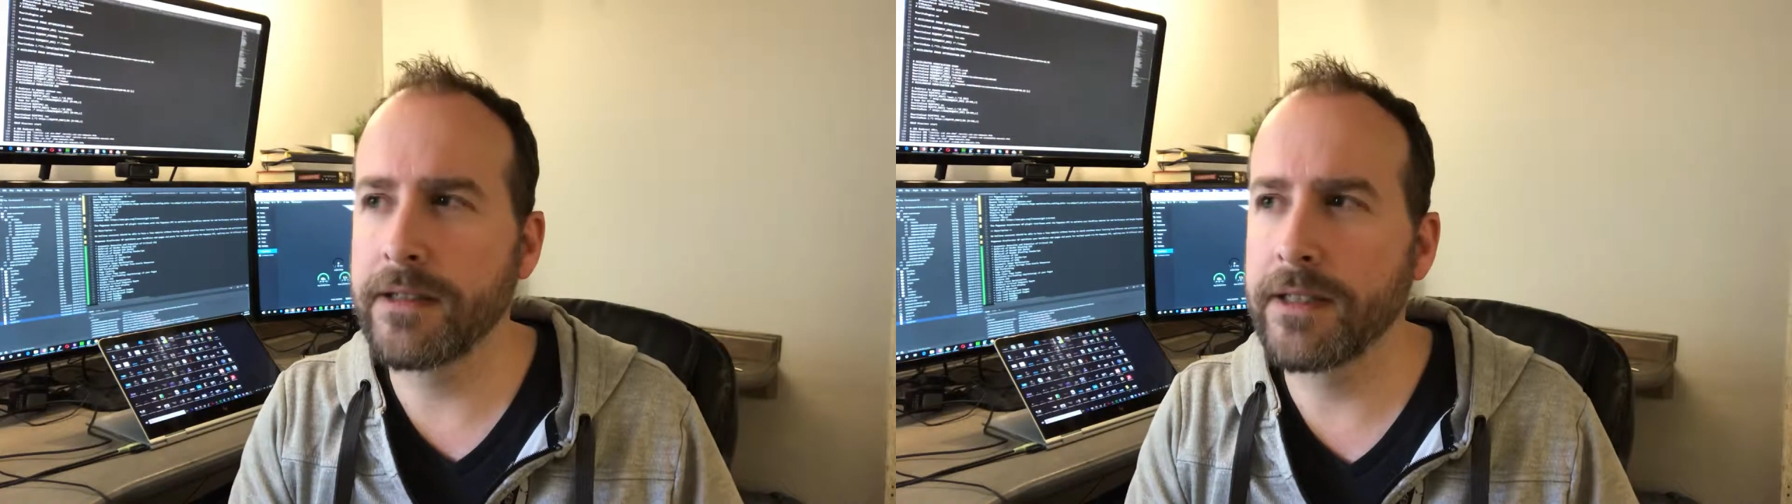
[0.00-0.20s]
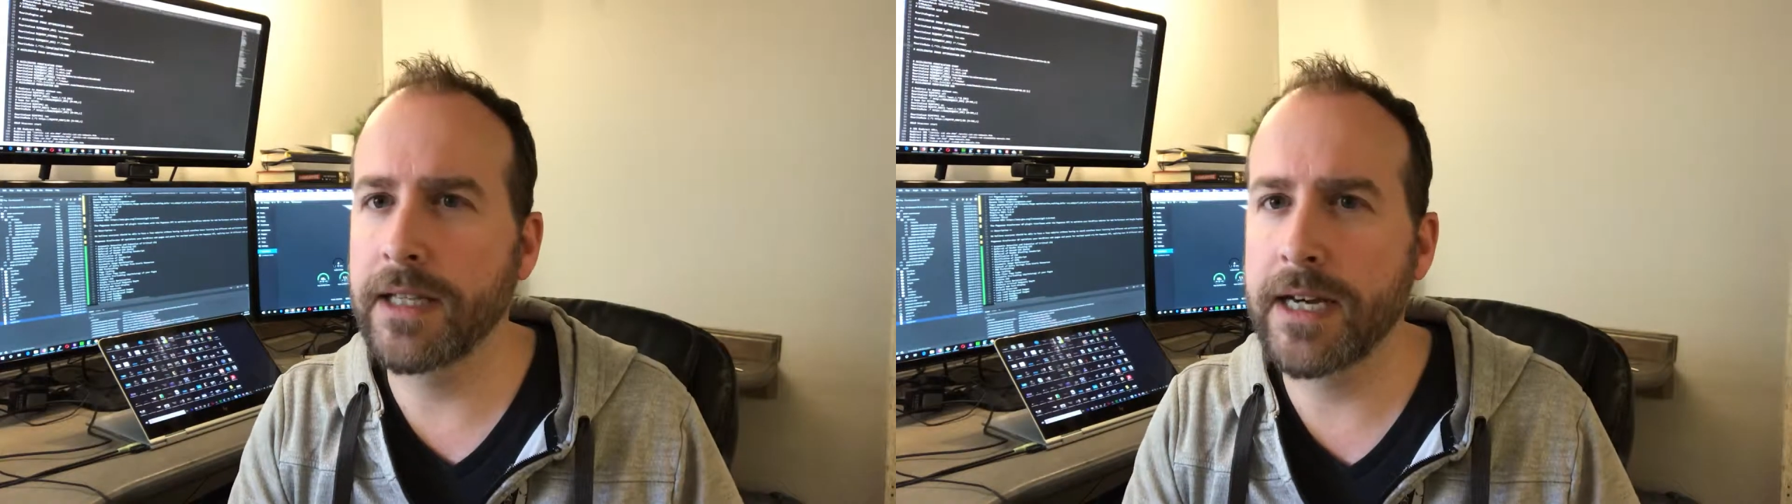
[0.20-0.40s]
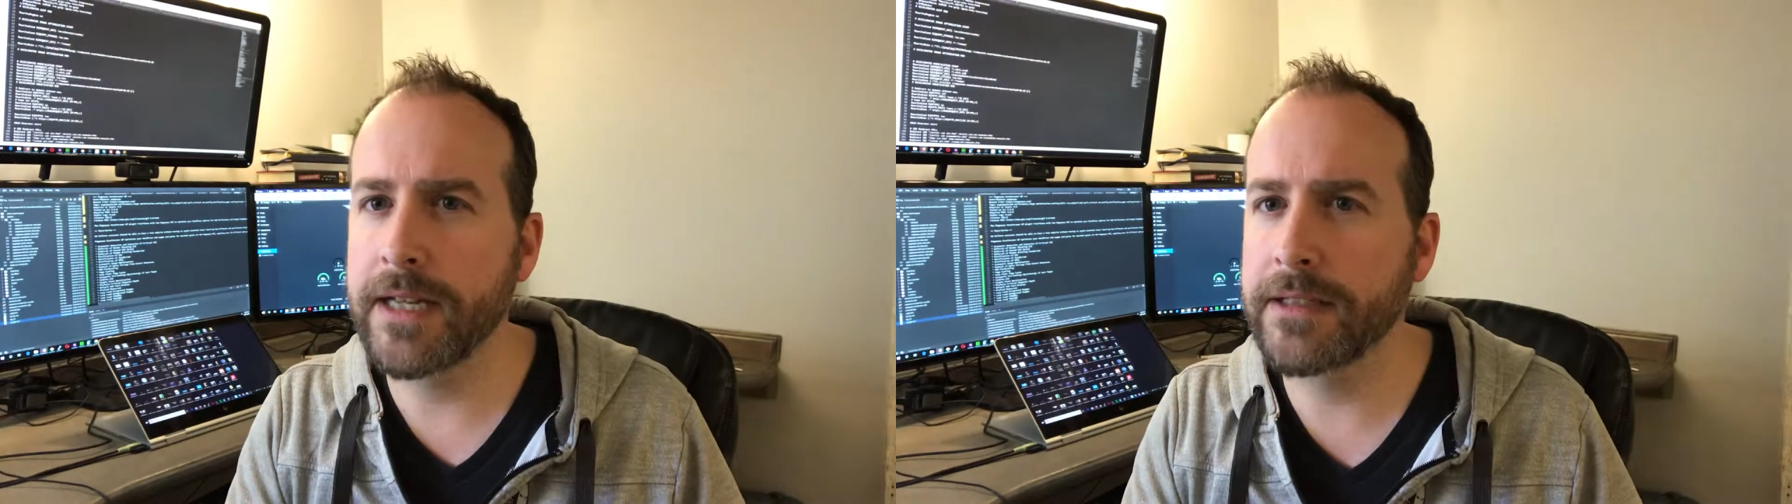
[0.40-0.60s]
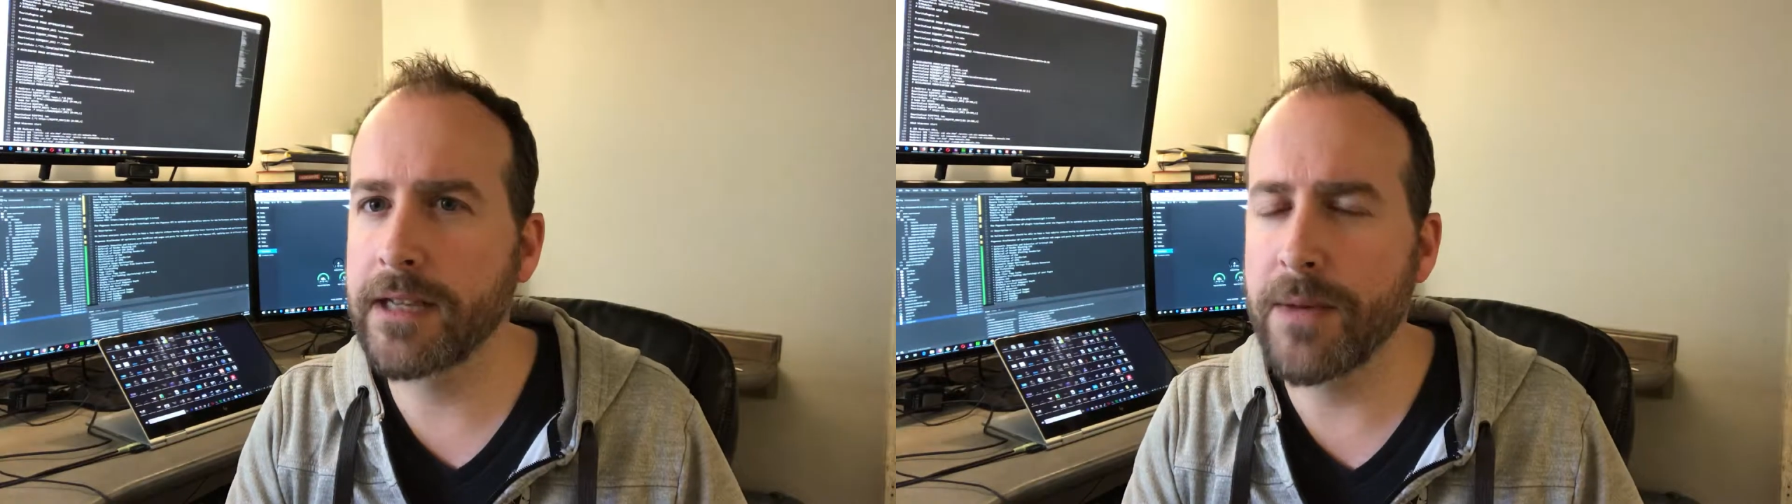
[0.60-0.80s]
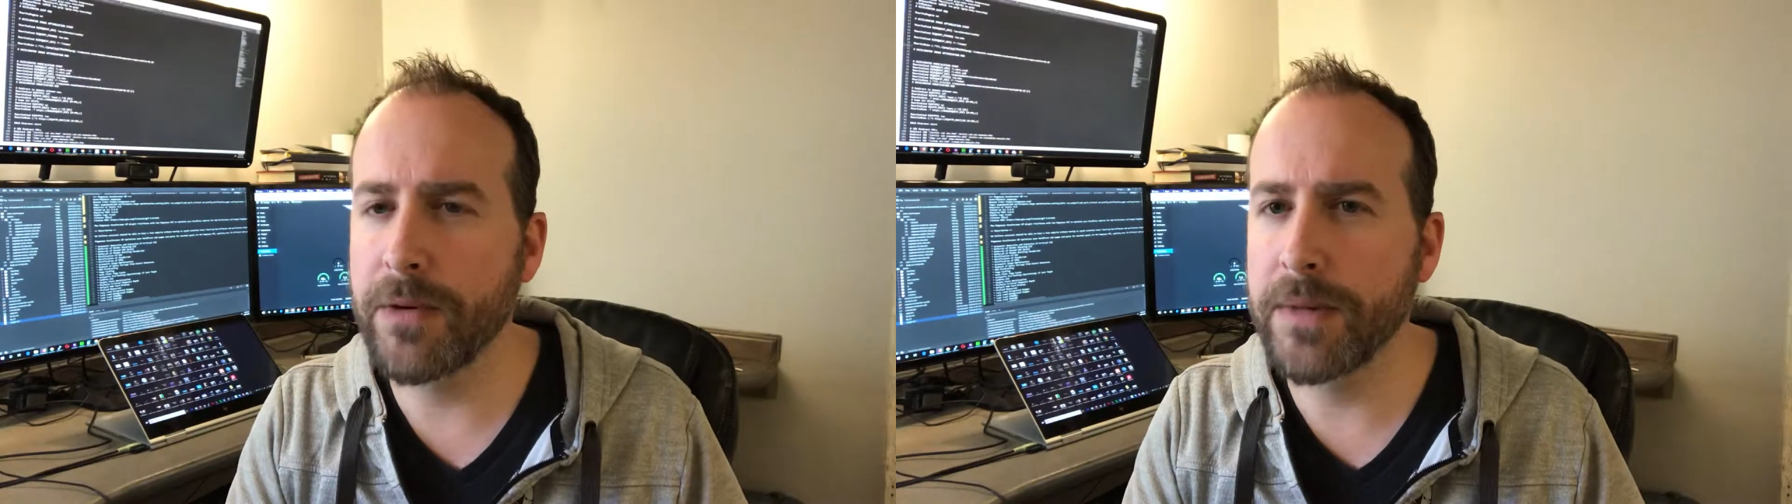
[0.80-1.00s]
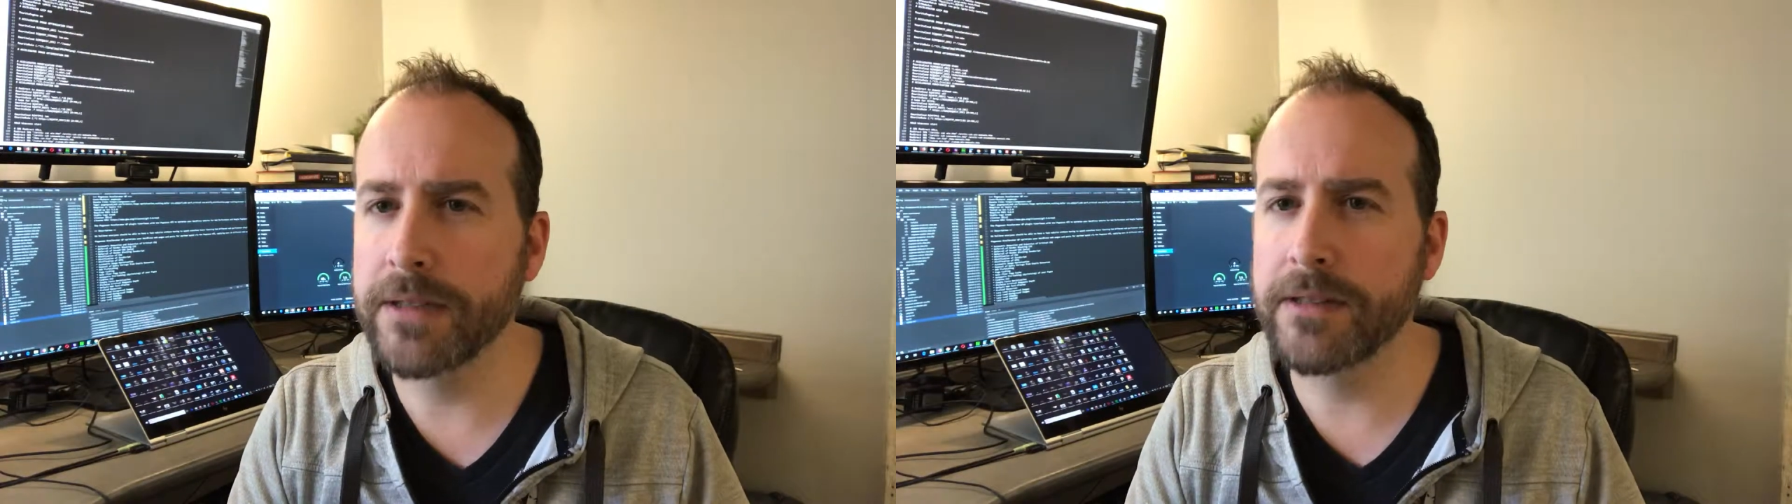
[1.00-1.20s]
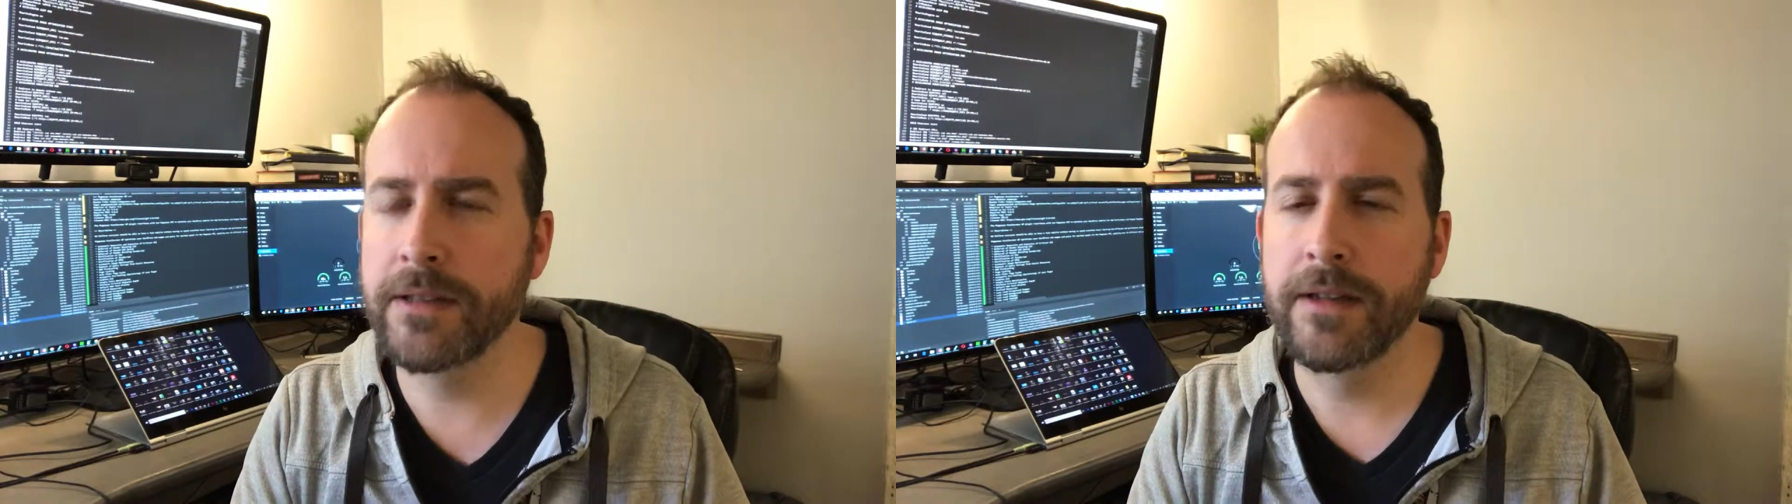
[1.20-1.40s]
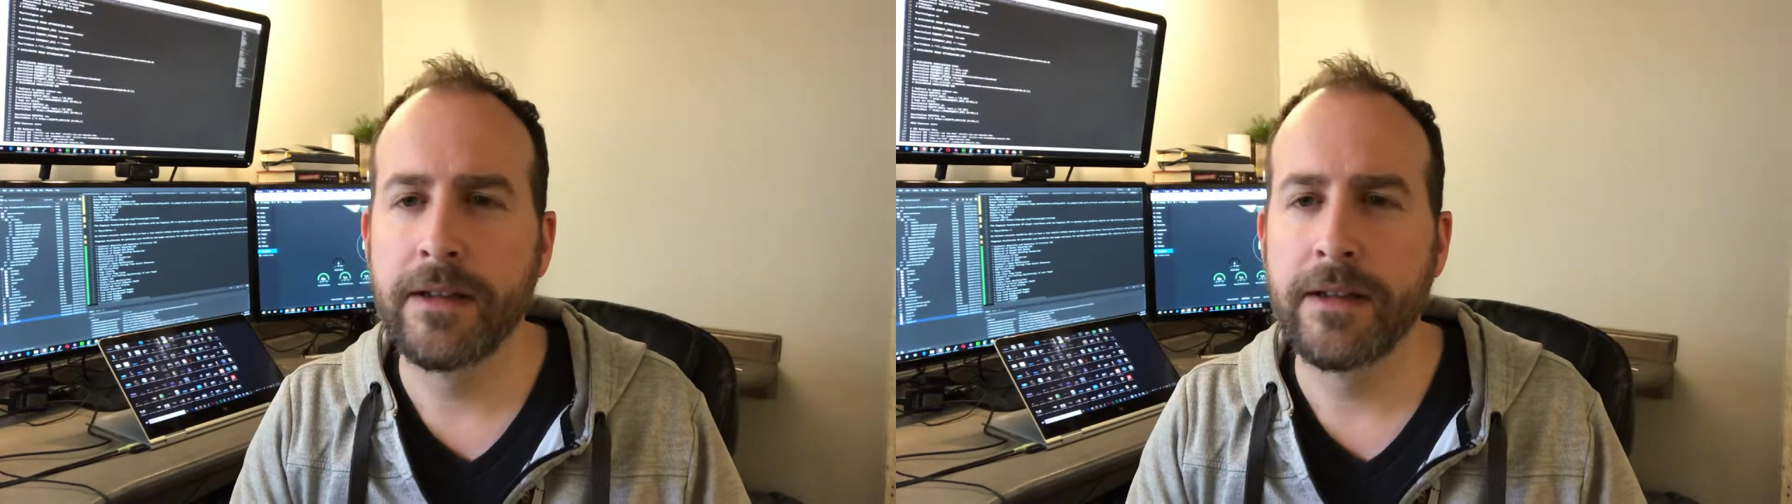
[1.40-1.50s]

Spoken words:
in the last couple months.